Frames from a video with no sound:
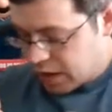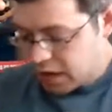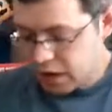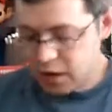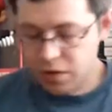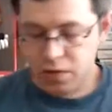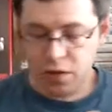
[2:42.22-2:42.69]

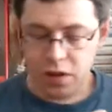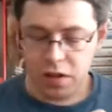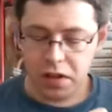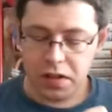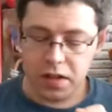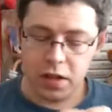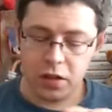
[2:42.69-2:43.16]
It's for the
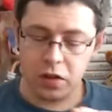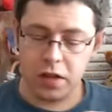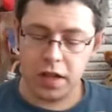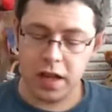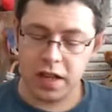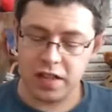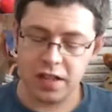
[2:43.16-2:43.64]
Nintendo
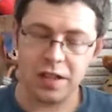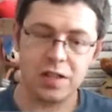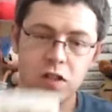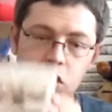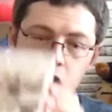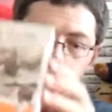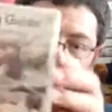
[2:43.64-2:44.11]
DS, and
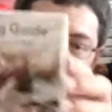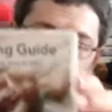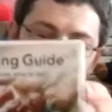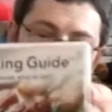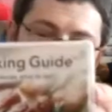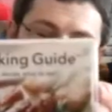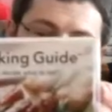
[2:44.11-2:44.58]
it's
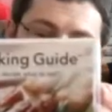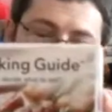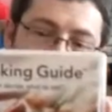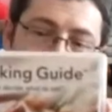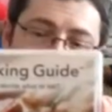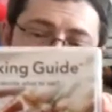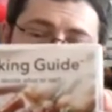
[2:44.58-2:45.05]
Cooking Guide.
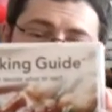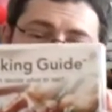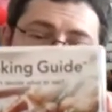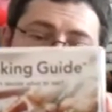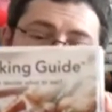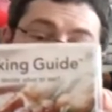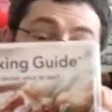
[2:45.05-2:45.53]
Can't
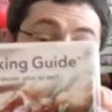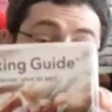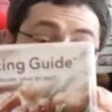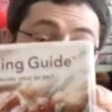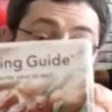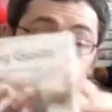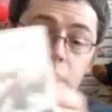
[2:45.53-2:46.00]
decide
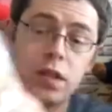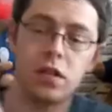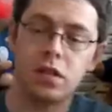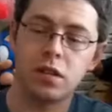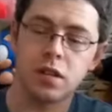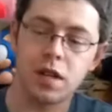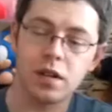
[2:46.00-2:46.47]
what to
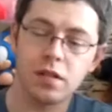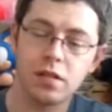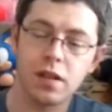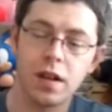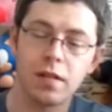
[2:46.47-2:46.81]
eat. Is that it?